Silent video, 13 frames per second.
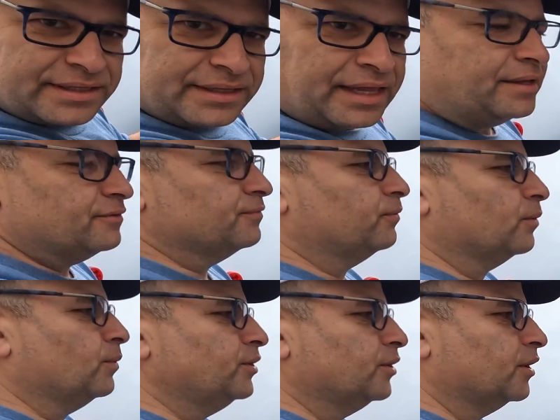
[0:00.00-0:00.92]
inlet
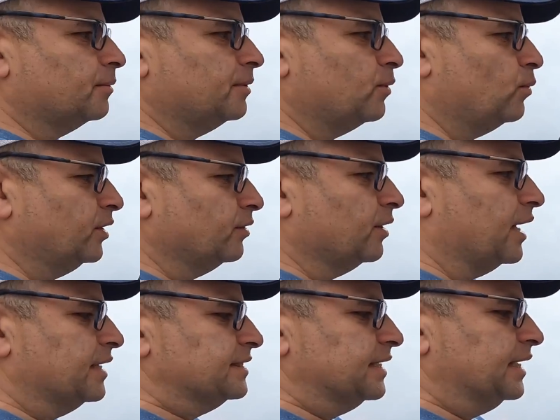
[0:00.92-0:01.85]
for when you're going to be
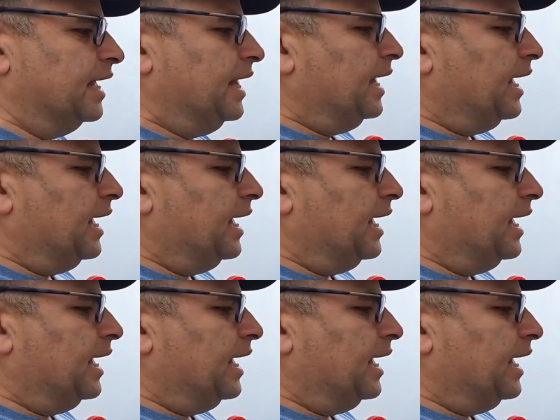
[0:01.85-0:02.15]
winterizing.